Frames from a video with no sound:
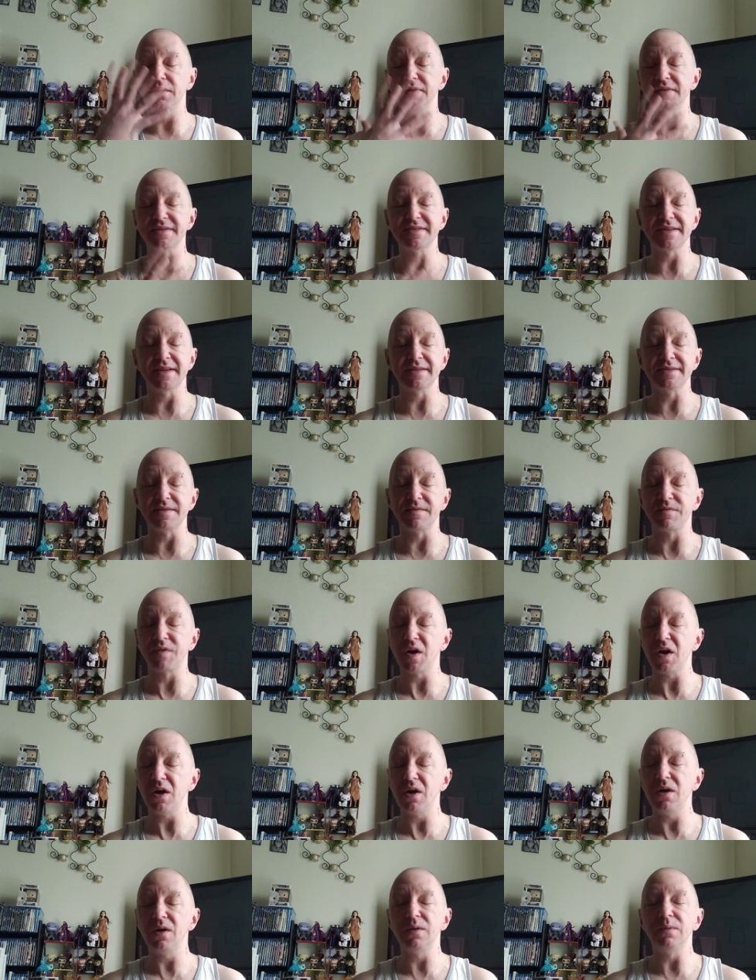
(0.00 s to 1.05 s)
the sense of
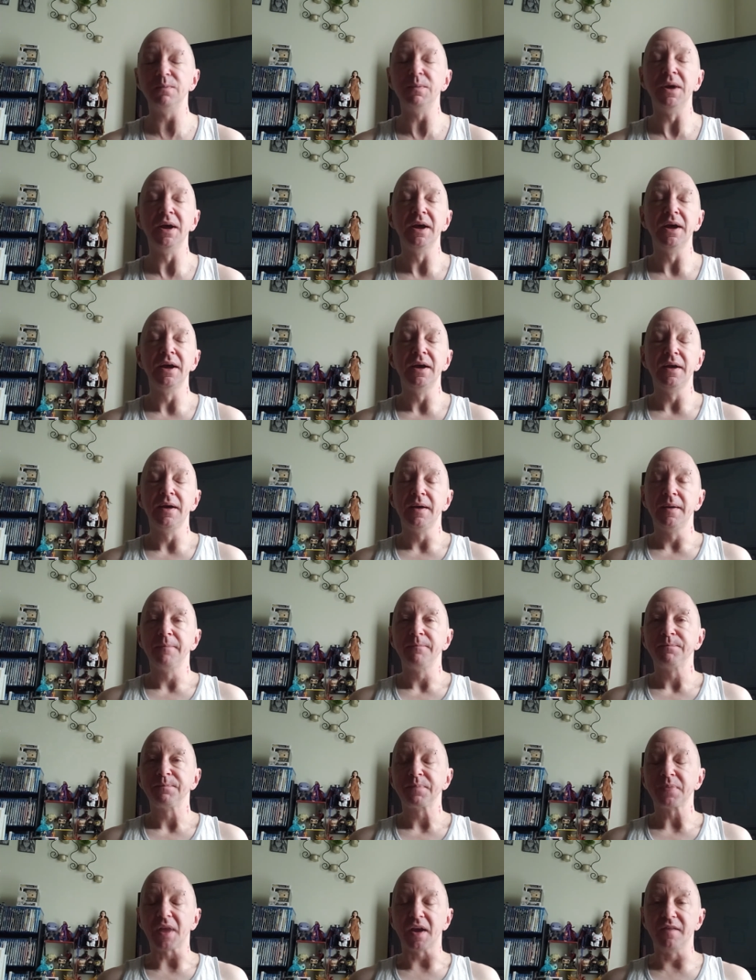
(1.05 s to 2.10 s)
calm,
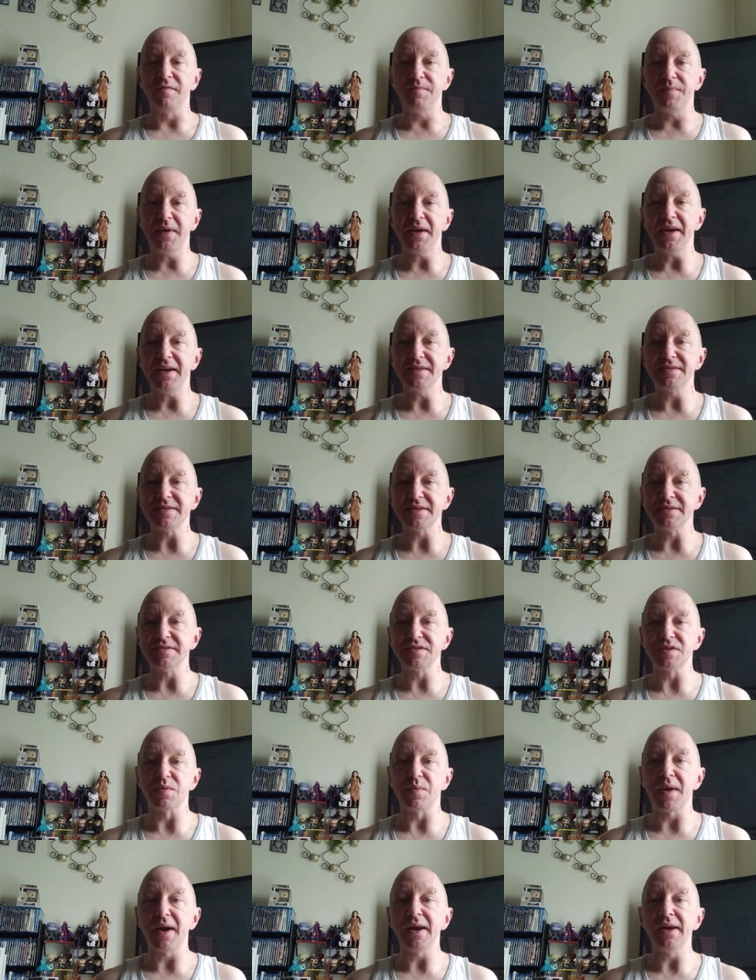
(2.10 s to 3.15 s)
of peace and
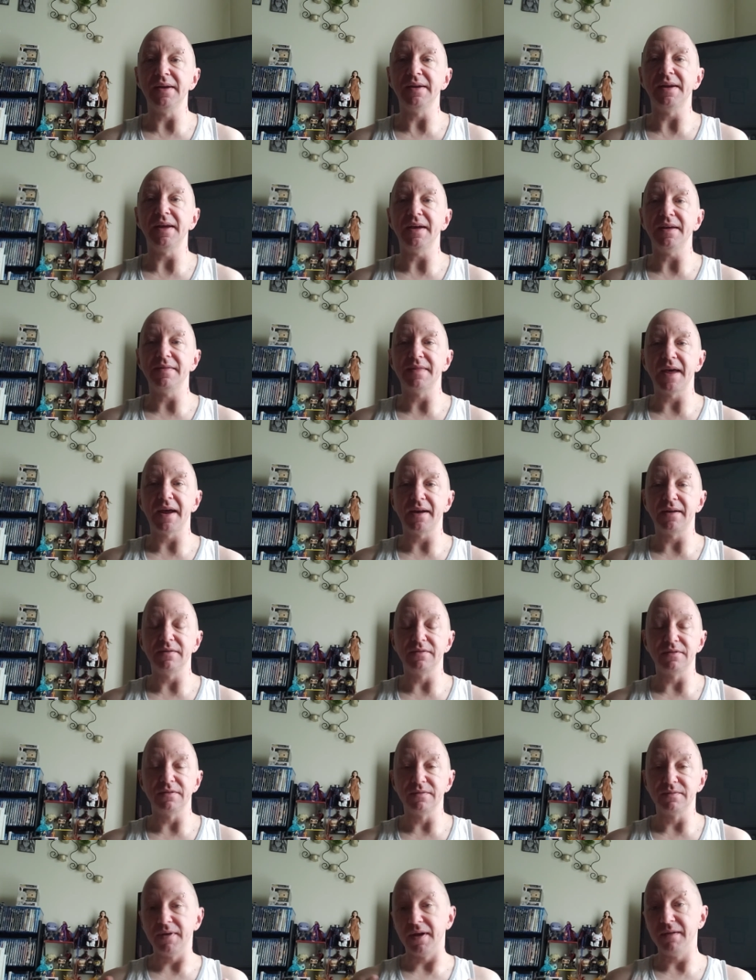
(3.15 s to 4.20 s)
serenity that
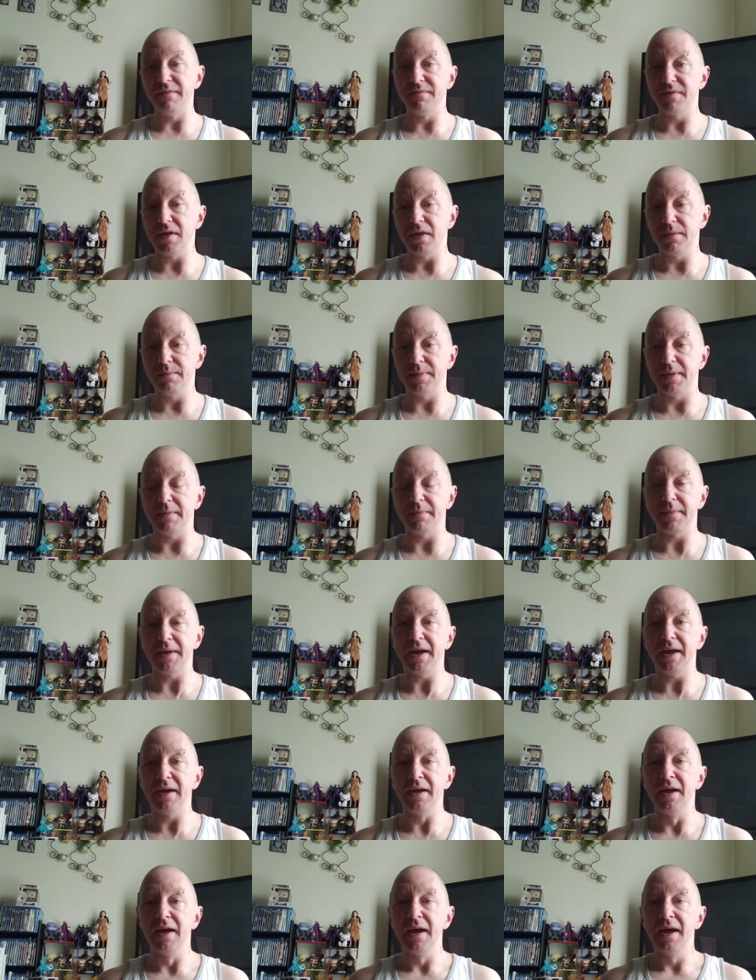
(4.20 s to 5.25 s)
are enveloping
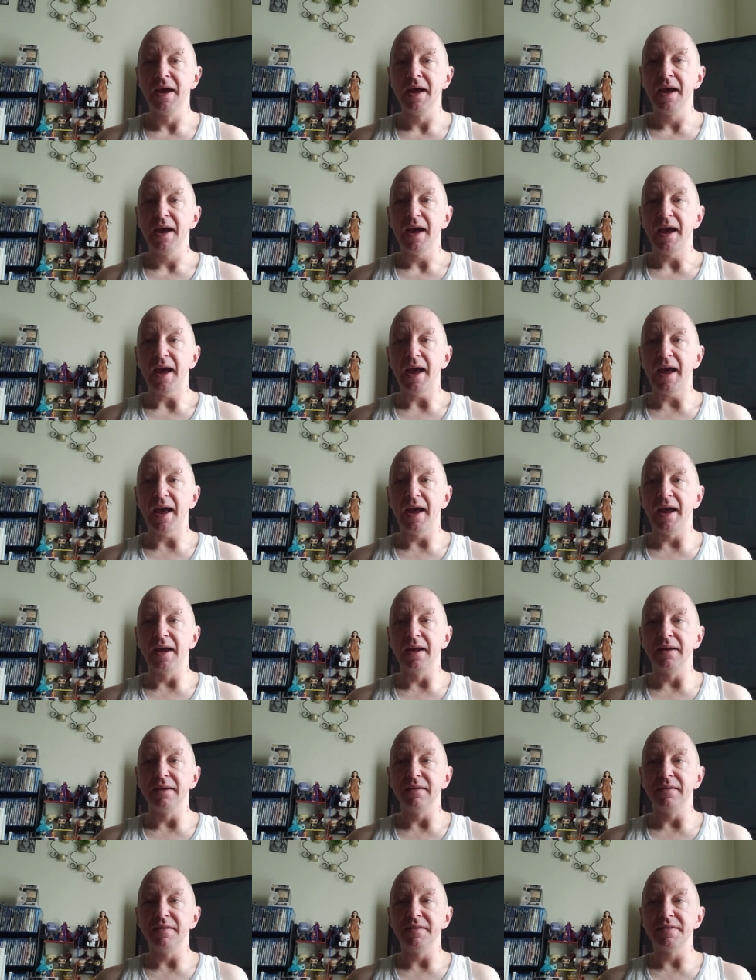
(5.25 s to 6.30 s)
me.
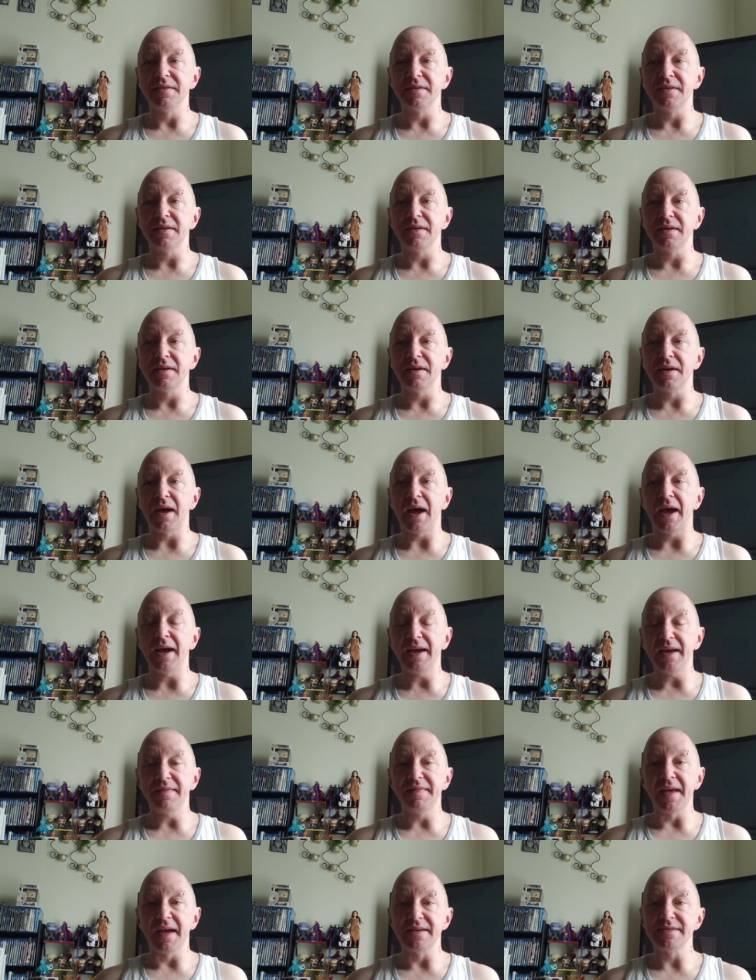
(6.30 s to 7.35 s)
And I
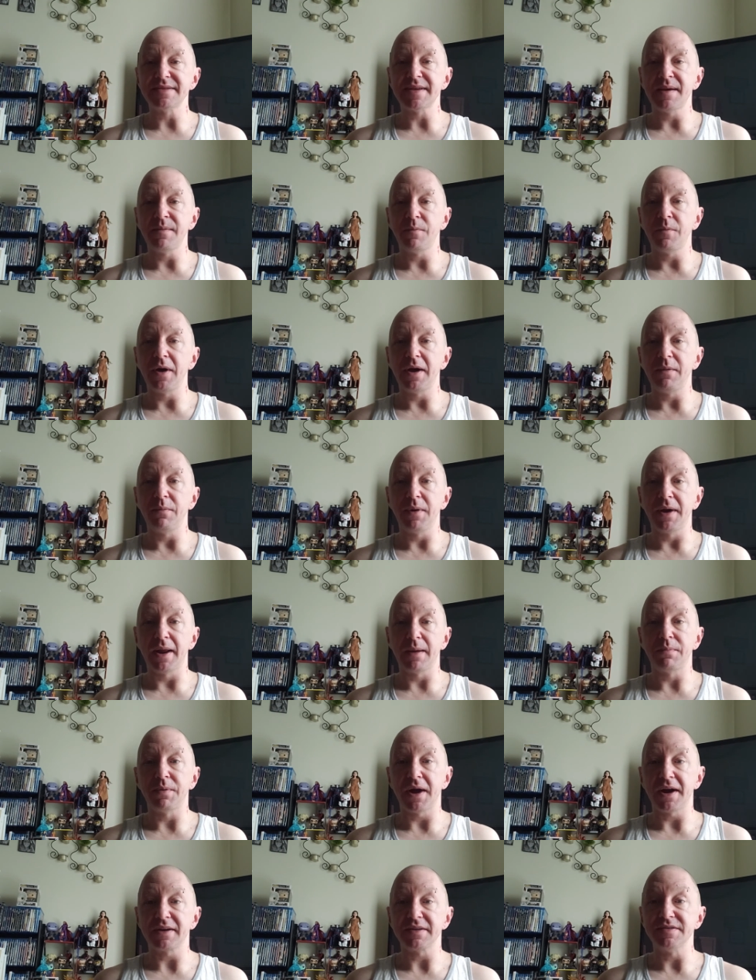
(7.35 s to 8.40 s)
get that same way when I
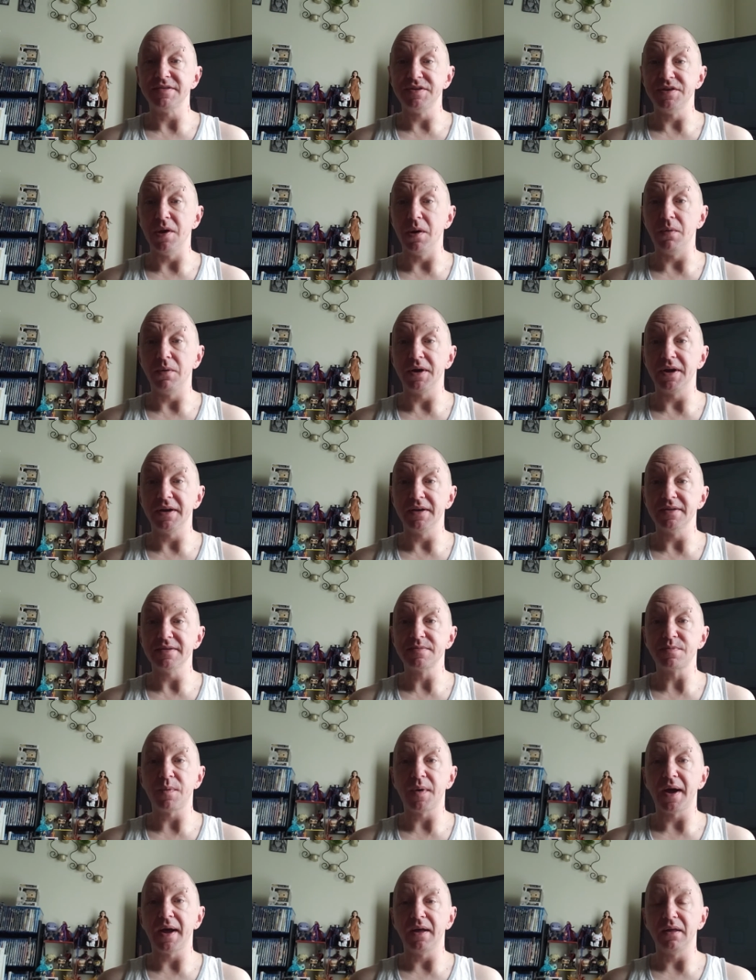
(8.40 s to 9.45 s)
practice yoga as
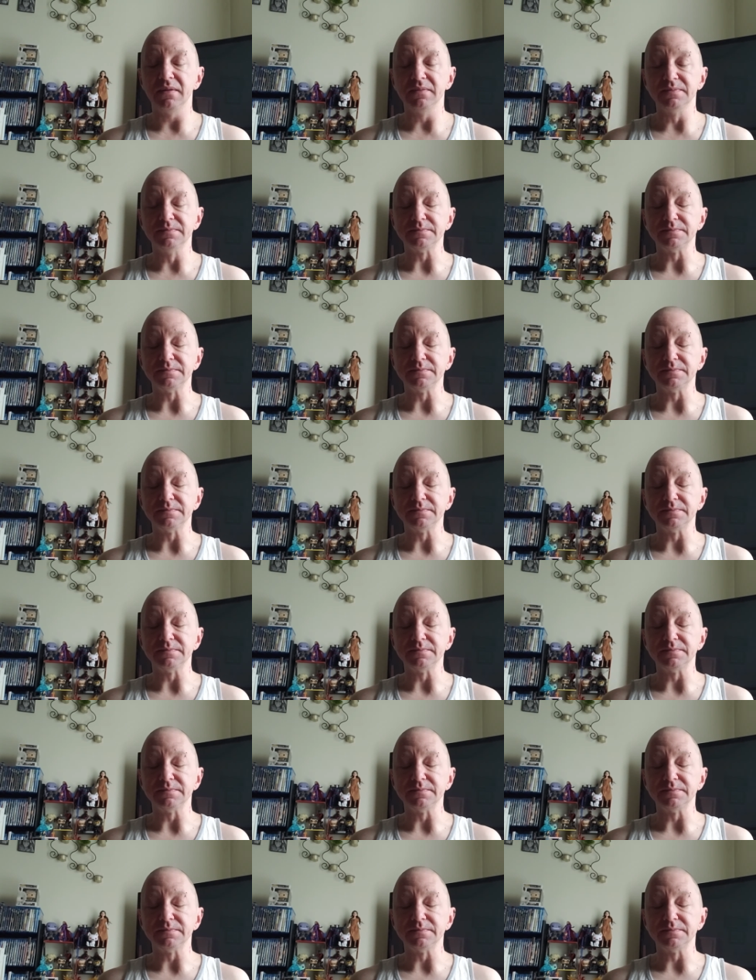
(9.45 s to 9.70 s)
well.